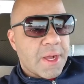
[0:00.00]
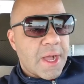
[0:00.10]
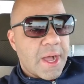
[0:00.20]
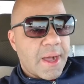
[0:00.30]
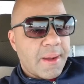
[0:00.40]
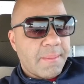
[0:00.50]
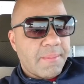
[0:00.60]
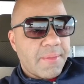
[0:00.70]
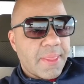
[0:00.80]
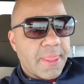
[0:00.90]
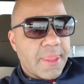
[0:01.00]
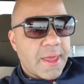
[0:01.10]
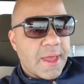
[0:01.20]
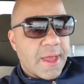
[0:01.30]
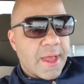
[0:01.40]
I'm
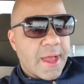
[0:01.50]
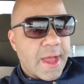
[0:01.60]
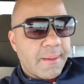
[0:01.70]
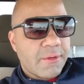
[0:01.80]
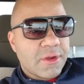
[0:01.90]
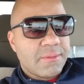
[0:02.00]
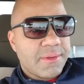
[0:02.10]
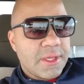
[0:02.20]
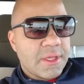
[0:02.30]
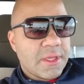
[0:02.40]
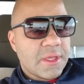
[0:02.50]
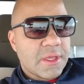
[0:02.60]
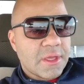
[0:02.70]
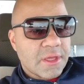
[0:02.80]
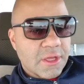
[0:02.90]
going to be
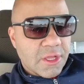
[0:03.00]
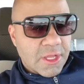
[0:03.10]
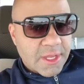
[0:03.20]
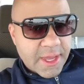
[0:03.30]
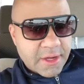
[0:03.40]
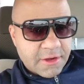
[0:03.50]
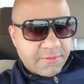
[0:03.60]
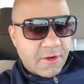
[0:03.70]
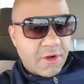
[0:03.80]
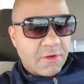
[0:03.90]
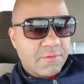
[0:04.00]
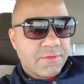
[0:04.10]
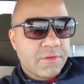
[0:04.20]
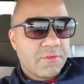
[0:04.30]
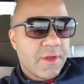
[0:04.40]
getting
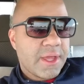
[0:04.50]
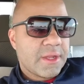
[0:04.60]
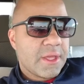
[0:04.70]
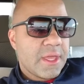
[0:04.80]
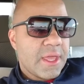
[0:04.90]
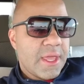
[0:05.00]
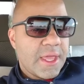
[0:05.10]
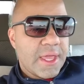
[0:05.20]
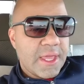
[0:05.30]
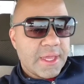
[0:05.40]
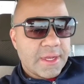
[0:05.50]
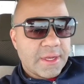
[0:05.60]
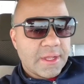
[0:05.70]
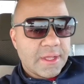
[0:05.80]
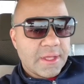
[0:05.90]
involved, right, in